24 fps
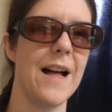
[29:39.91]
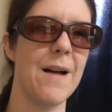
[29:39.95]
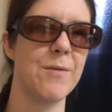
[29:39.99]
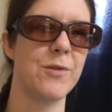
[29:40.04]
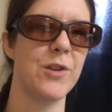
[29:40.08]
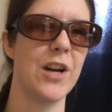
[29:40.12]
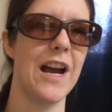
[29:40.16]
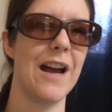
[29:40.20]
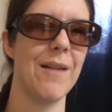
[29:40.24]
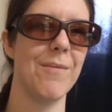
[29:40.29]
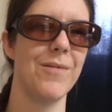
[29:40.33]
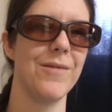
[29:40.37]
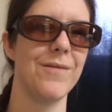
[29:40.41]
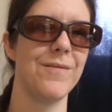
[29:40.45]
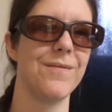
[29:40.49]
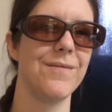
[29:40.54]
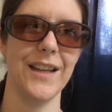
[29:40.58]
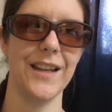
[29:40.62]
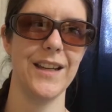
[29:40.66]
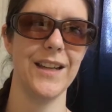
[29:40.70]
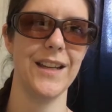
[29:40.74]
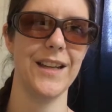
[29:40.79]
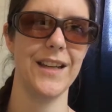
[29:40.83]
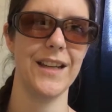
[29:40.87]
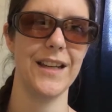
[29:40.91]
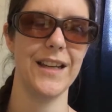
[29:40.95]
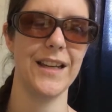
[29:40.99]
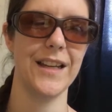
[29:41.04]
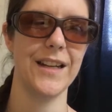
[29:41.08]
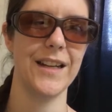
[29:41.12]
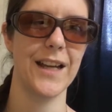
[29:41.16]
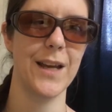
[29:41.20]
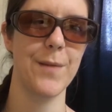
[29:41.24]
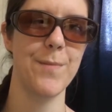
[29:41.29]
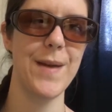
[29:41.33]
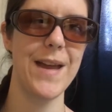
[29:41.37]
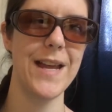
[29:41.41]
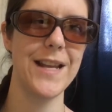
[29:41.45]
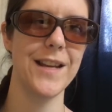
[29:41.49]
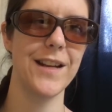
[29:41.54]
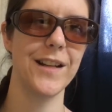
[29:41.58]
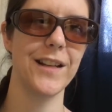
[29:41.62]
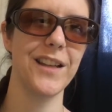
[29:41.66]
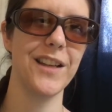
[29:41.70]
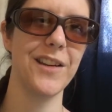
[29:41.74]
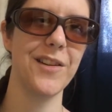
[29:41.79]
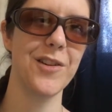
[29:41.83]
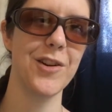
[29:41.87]
Claptrap and a
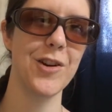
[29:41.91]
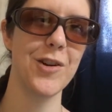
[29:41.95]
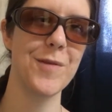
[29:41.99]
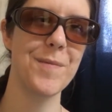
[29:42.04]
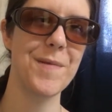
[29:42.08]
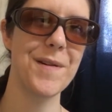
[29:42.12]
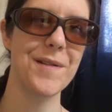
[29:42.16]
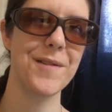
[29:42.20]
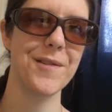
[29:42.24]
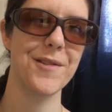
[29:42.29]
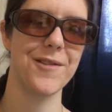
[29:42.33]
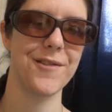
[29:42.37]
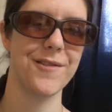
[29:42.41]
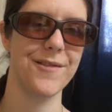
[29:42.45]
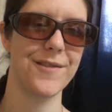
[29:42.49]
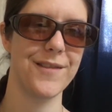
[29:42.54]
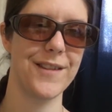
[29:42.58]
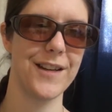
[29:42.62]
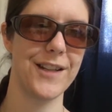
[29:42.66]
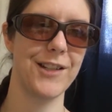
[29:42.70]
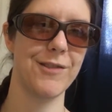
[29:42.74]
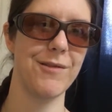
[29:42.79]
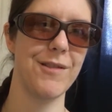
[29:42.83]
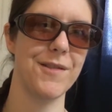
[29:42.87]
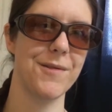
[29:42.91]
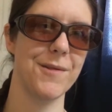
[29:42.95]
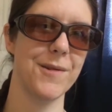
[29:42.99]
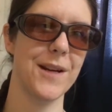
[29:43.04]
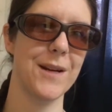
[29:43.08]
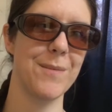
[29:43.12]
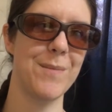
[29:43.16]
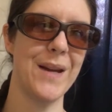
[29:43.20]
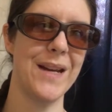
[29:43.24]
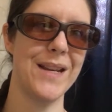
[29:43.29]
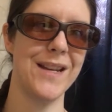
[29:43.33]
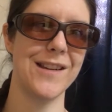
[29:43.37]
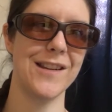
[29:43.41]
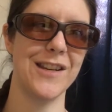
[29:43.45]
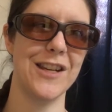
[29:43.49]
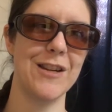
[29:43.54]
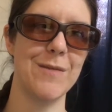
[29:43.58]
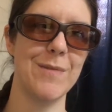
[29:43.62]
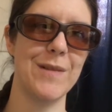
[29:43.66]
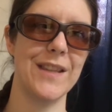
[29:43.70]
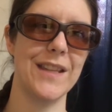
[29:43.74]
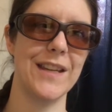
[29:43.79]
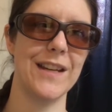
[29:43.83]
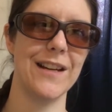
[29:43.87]
companion cube. I know we threw a companion
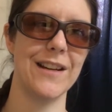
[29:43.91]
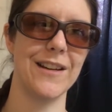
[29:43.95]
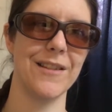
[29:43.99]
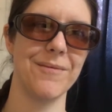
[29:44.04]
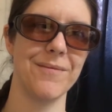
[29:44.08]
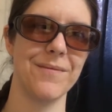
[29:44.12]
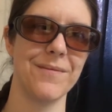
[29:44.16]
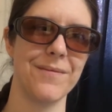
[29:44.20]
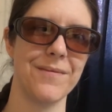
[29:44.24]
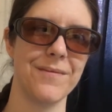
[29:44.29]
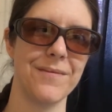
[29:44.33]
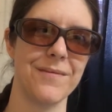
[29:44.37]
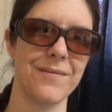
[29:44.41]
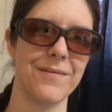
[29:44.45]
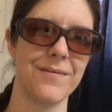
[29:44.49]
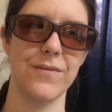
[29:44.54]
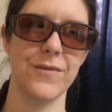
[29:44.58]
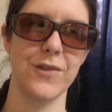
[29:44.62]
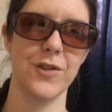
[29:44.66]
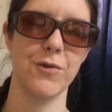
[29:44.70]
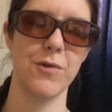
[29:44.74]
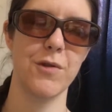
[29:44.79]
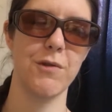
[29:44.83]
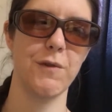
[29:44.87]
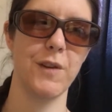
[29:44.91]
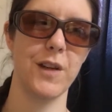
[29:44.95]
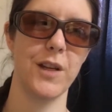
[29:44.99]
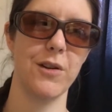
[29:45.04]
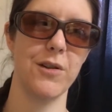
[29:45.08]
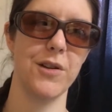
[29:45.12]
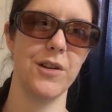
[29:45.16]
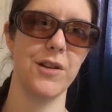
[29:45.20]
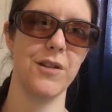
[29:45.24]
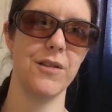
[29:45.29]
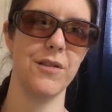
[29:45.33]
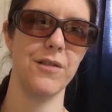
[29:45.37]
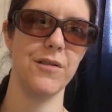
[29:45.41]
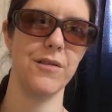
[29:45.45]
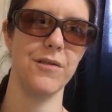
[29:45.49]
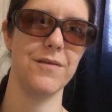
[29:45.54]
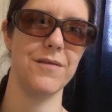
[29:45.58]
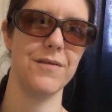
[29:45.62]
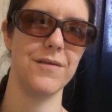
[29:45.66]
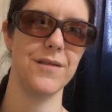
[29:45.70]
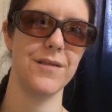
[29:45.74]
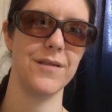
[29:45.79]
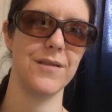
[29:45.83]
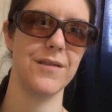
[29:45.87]
cube in there. Street Fighter dude.
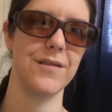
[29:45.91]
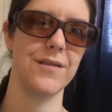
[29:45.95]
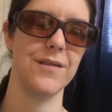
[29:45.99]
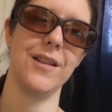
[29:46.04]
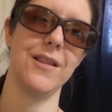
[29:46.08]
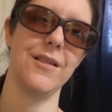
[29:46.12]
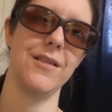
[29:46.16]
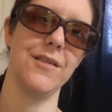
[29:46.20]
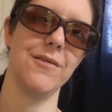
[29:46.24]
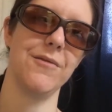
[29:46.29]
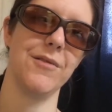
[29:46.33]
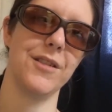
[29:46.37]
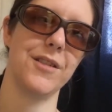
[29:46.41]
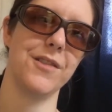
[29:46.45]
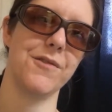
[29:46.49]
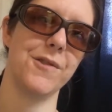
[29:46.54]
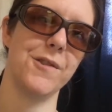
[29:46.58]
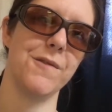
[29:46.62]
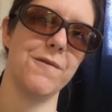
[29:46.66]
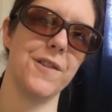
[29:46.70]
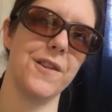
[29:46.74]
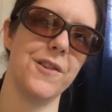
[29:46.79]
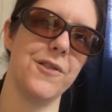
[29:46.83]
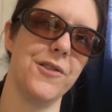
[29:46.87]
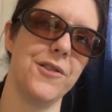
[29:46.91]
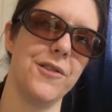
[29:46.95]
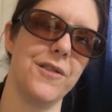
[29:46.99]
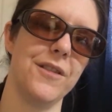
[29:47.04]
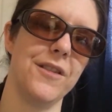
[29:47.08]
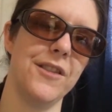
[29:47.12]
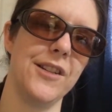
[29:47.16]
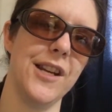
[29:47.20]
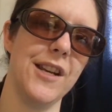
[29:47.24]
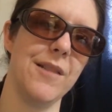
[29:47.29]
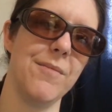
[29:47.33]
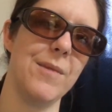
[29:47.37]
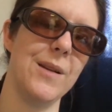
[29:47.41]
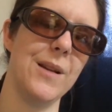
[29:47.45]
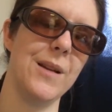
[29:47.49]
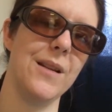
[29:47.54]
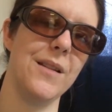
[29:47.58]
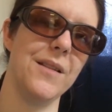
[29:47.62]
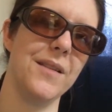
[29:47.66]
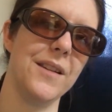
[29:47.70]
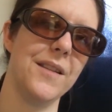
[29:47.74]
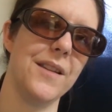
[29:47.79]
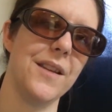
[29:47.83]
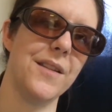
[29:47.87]
I don't know what Street Fighter dude's name
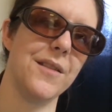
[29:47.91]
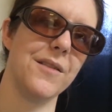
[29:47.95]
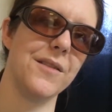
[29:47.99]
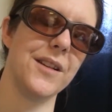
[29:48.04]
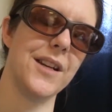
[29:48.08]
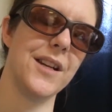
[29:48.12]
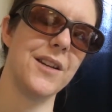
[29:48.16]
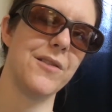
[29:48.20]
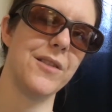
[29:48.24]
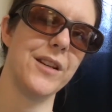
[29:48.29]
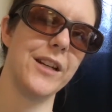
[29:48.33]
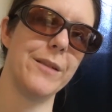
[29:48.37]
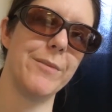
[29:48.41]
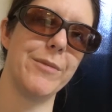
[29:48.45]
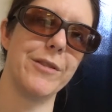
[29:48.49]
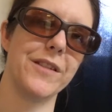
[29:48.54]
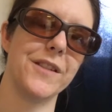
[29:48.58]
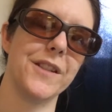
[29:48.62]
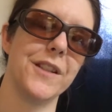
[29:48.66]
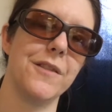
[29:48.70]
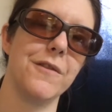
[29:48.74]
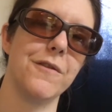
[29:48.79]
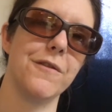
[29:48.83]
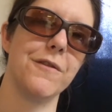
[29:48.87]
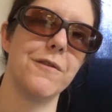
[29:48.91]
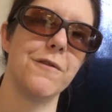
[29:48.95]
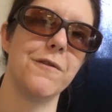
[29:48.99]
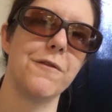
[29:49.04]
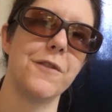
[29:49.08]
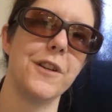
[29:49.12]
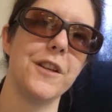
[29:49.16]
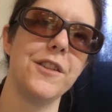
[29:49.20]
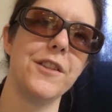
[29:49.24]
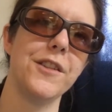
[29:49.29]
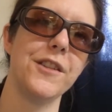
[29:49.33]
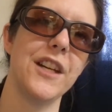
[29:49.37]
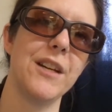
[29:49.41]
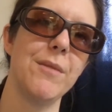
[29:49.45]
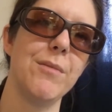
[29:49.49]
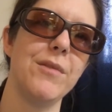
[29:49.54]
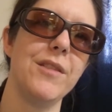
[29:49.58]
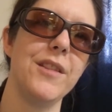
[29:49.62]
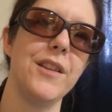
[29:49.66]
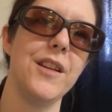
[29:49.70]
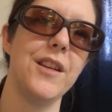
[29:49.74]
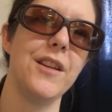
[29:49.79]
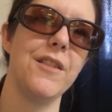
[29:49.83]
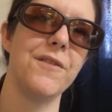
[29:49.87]
is. And then there's an Undertale person, Frisk, I
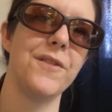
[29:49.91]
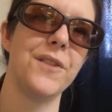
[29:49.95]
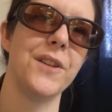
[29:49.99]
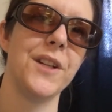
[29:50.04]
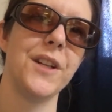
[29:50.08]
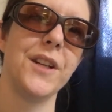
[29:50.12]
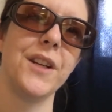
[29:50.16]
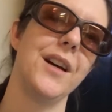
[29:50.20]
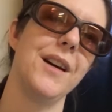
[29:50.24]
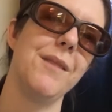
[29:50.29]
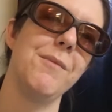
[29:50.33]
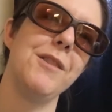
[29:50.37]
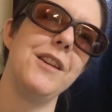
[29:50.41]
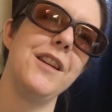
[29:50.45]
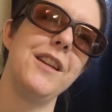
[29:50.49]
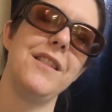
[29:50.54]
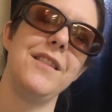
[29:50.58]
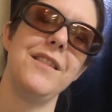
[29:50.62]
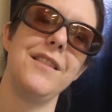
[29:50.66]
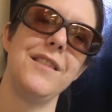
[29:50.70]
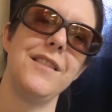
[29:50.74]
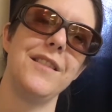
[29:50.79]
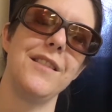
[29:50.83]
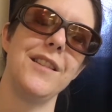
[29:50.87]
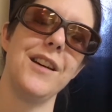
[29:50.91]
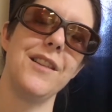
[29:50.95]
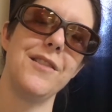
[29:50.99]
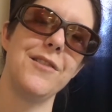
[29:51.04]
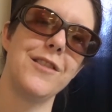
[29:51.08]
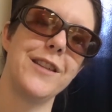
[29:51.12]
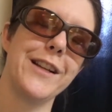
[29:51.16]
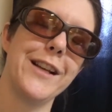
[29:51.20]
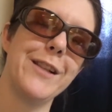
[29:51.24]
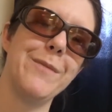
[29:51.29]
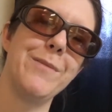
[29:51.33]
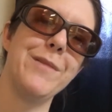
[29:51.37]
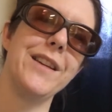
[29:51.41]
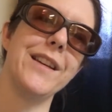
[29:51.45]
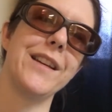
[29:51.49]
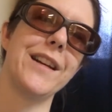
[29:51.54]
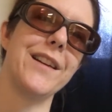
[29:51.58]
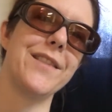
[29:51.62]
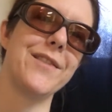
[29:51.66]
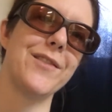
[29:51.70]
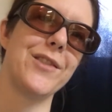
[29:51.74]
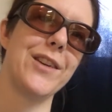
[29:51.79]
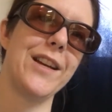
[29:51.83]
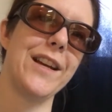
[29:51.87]
believe. I mean, Undertale being
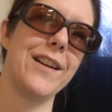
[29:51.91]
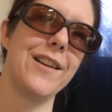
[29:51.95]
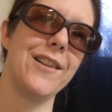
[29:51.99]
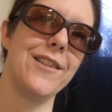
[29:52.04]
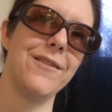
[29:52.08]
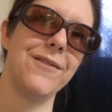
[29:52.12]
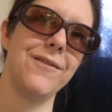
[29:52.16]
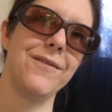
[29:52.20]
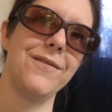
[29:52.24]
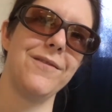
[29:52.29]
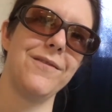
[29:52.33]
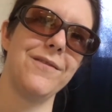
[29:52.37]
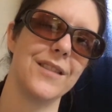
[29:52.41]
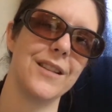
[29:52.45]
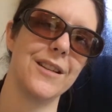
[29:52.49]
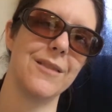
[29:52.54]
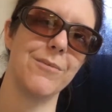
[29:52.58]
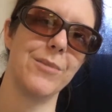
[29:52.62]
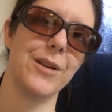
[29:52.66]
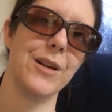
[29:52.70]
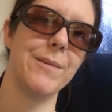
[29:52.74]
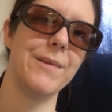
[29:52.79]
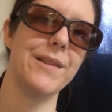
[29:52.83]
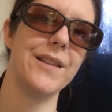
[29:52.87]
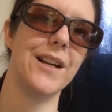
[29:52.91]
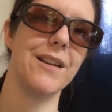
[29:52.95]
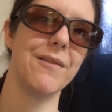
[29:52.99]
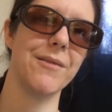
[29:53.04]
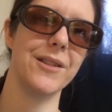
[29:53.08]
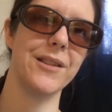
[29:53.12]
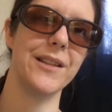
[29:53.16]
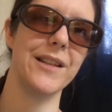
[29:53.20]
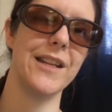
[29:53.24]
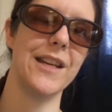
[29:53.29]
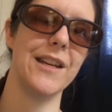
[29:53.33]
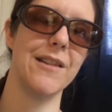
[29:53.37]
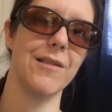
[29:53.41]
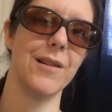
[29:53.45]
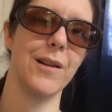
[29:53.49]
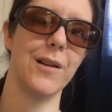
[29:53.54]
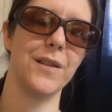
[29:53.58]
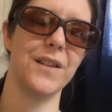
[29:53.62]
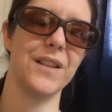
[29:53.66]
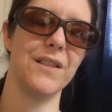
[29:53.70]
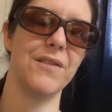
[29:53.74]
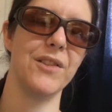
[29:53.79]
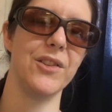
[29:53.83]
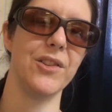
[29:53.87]
Undertale, they're probably not really
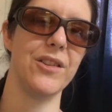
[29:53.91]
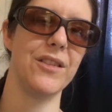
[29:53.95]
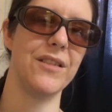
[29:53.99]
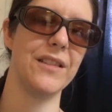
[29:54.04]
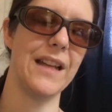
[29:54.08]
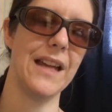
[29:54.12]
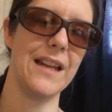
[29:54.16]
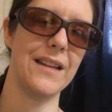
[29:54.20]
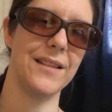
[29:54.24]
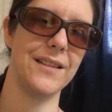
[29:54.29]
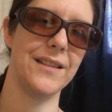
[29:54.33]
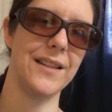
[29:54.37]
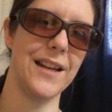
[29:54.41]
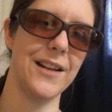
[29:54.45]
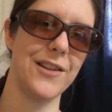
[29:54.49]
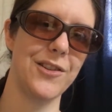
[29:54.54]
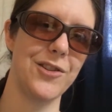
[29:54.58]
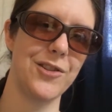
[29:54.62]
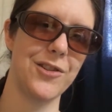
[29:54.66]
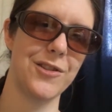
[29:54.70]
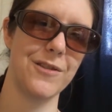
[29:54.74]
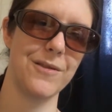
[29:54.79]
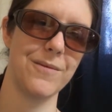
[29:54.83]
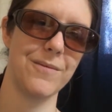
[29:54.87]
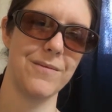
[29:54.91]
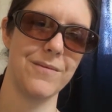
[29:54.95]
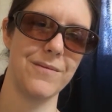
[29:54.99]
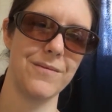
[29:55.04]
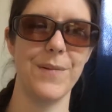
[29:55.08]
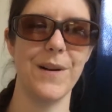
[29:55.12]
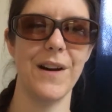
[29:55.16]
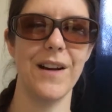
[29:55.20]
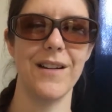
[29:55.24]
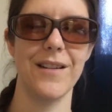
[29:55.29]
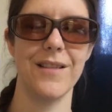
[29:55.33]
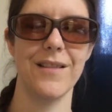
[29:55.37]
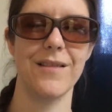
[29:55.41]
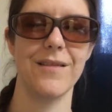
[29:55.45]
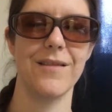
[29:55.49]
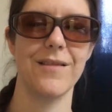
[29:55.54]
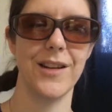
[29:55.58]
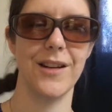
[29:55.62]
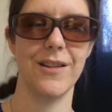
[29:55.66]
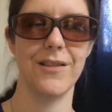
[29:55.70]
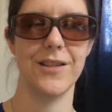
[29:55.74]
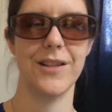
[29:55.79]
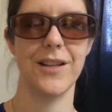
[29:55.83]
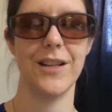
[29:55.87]
heroes and villains as such, but,
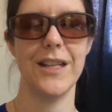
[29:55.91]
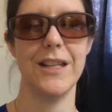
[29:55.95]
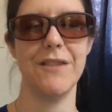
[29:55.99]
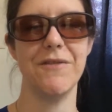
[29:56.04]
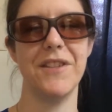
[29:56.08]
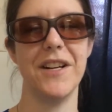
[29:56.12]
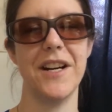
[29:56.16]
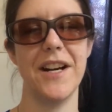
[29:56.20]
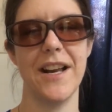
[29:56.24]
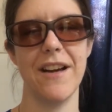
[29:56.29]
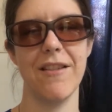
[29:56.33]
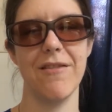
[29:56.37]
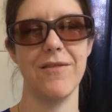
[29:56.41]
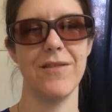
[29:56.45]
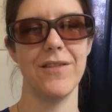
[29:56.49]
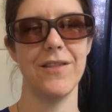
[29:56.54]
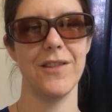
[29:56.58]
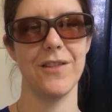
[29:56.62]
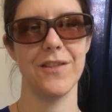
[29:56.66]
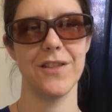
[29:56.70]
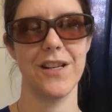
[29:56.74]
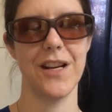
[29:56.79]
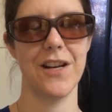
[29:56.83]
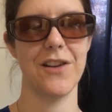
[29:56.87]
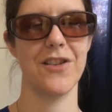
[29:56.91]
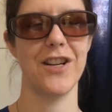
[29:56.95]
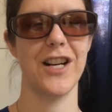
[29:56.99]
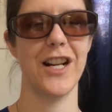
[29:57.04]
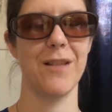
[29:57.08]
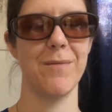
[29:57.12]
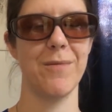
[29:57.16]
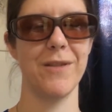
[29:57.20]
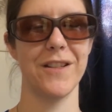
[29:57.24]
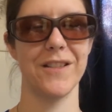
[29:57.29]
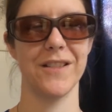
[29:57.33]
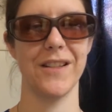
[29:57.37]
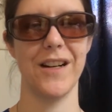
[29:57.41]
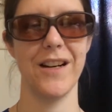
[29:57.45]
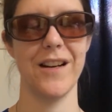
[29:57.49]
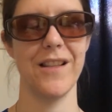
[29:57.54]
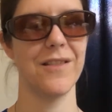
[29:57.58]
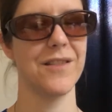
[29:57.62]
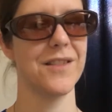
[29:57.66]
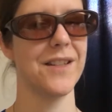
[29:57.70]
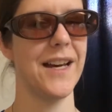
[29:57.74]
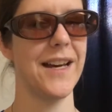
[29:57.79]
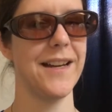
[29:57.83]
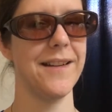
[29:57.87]
you know, to even it out, there's an Undertale person on
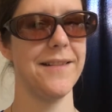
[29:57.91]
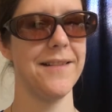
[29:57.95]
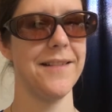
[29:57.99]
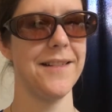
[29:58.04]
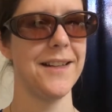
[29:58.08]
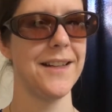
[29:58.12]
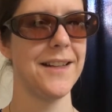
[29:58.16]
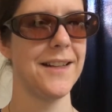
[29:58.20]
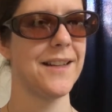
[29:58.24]
either side.